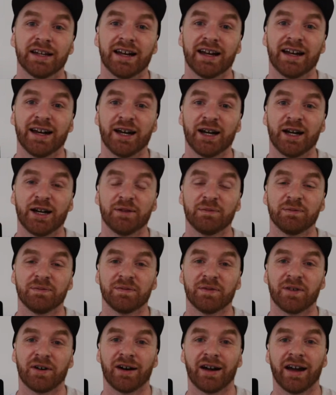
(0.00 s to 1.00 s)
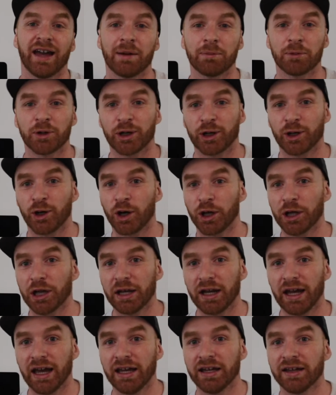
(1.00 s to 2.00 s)
I am on
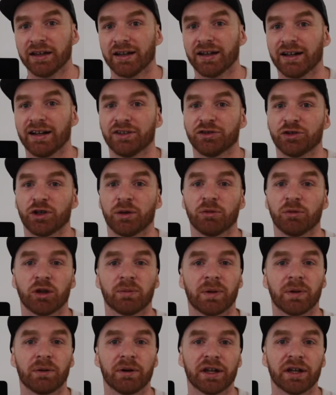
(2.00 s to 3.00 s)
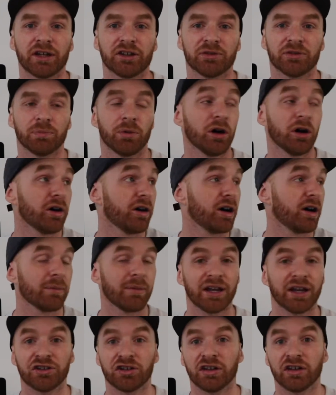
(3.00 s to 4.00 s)
holiday, so I'm not in my regular spot. I'm
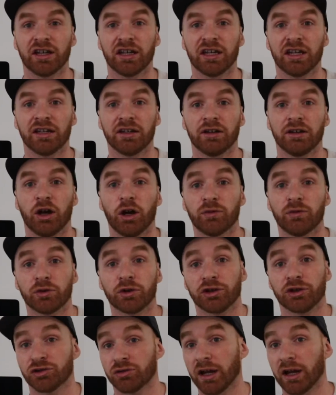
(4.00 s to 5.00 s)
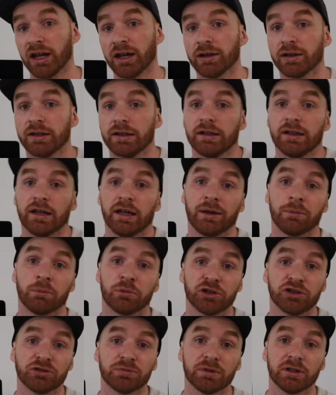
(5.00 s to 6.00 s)
actually over in Australia, in
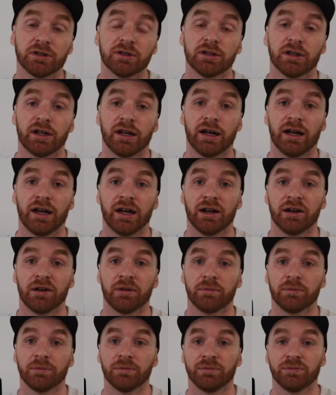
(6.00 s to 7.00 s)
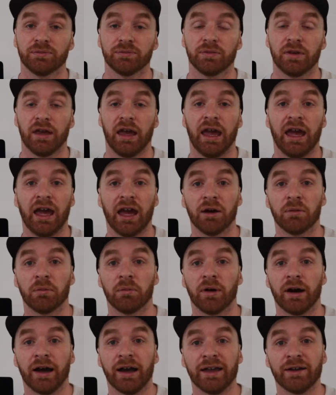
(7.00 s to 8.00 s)
Brisbane, at
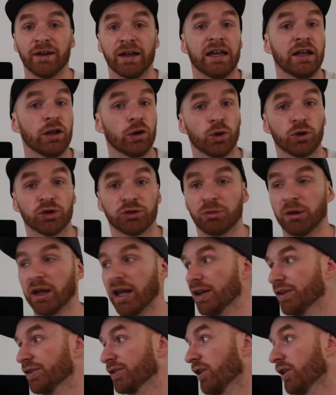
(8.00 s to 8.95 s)
my in-laws place.